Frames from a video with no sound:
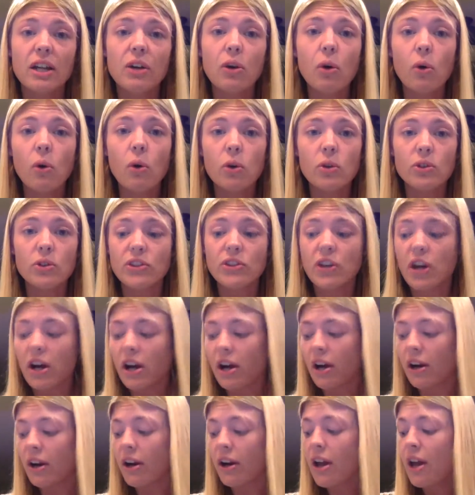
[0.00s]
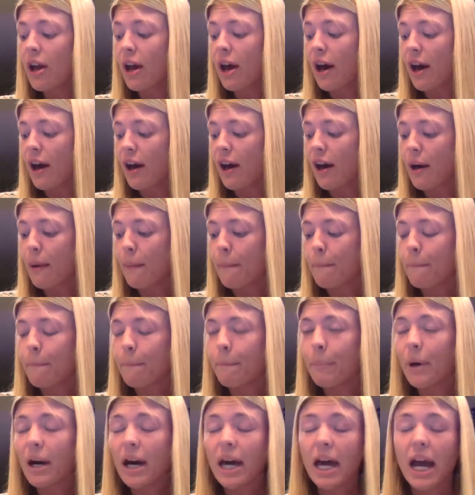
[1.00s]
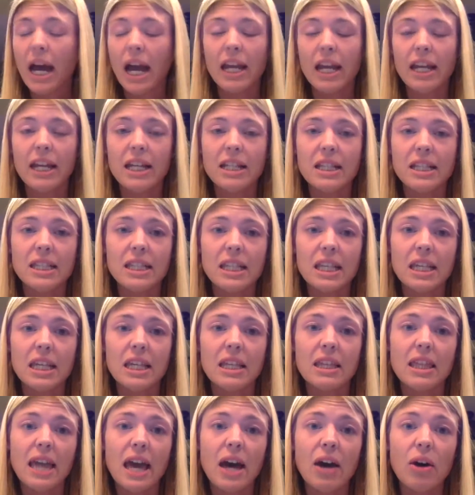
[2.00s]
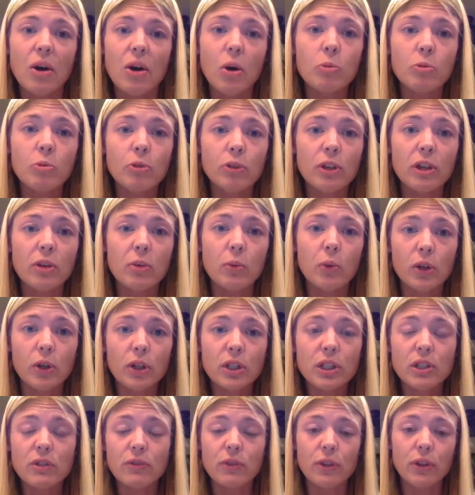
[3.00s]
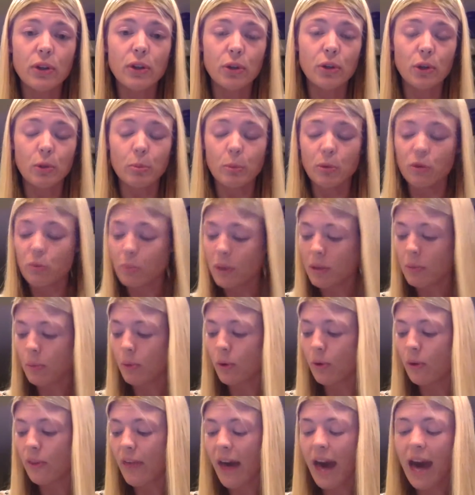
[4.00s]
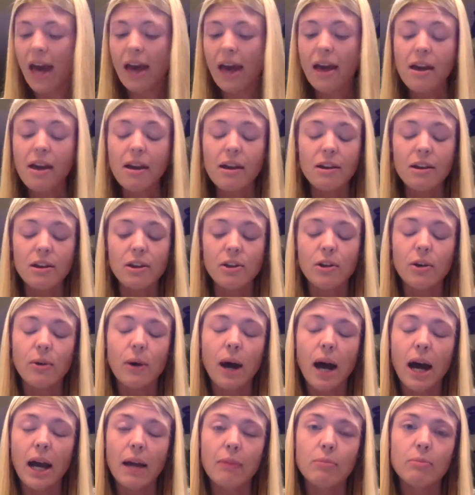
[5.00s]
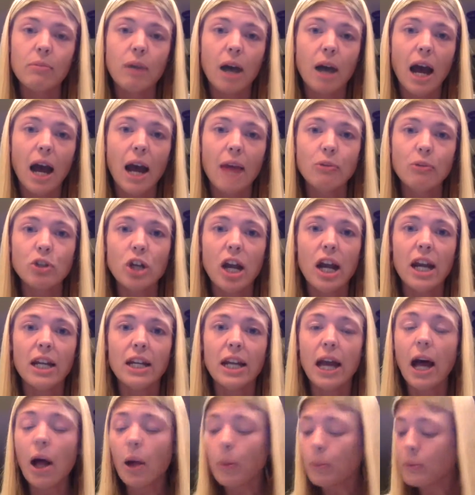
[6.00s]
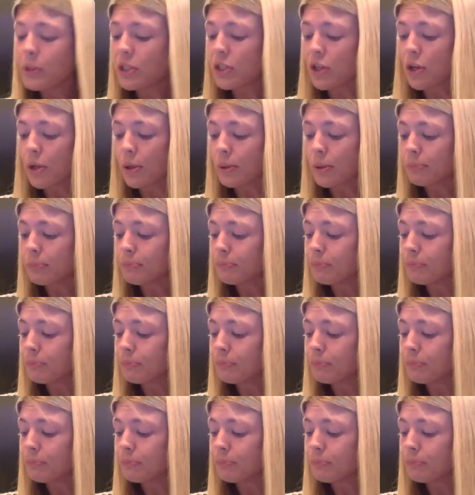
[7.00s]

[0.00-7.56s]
goals are. But I can see that hopefully it works for the group of people that, I'm trying to help too.